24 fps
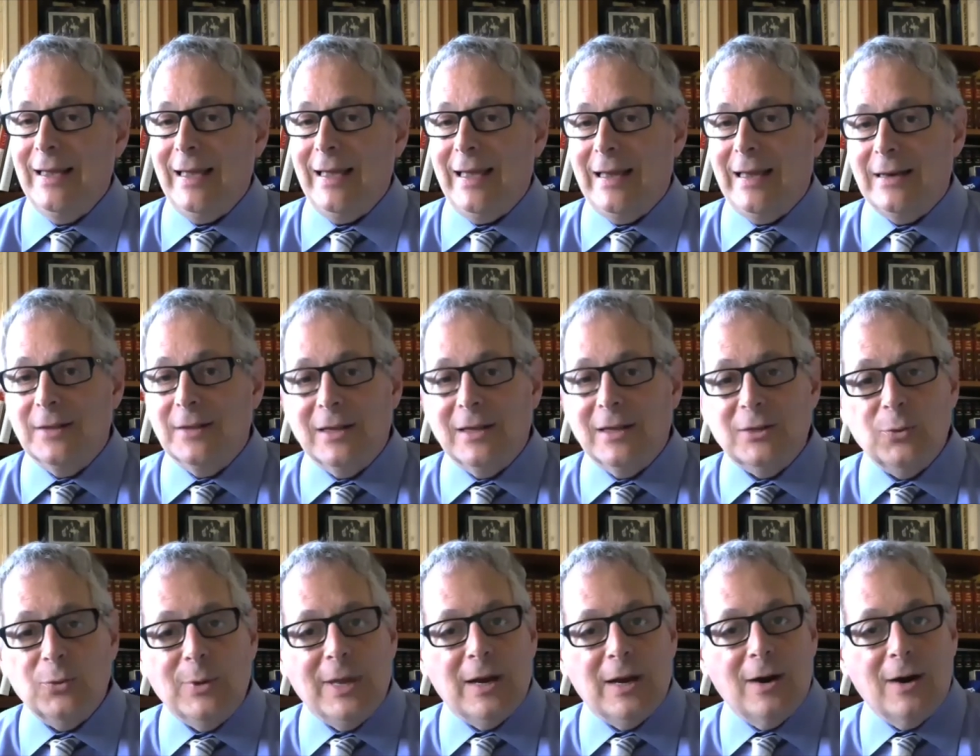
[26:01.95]
And unless
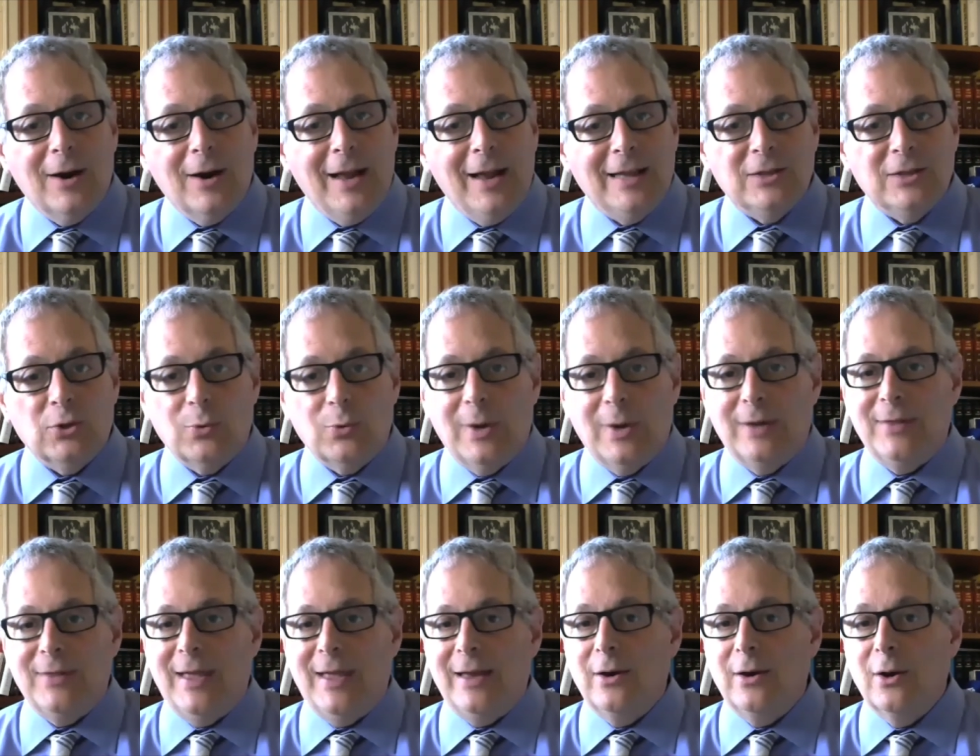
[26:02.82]
we get our heads around
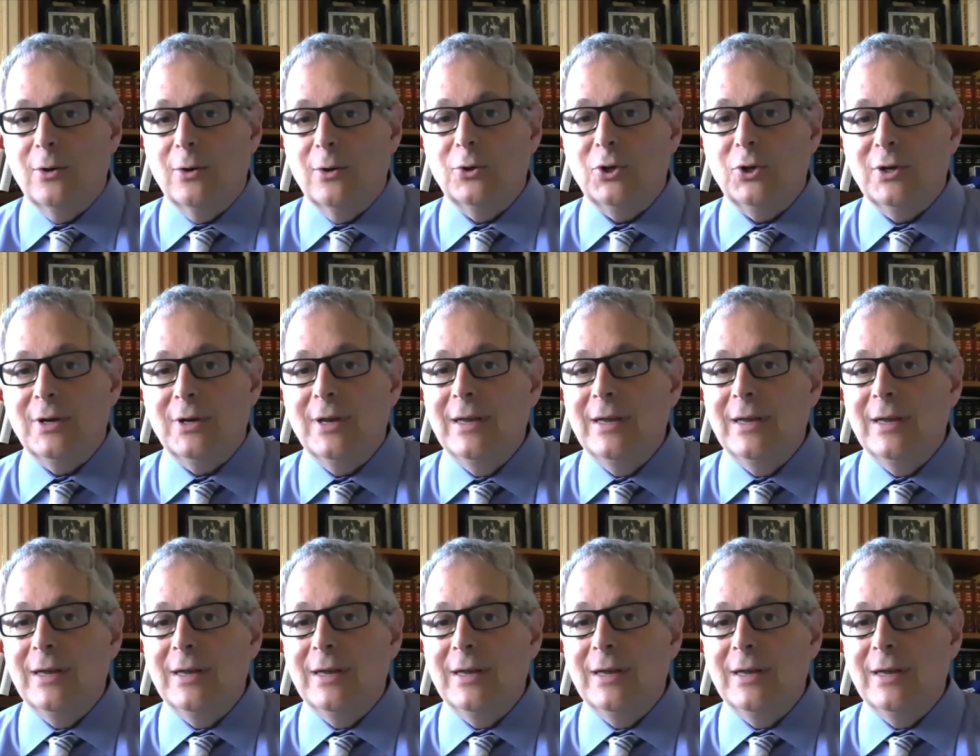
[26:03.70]
that notion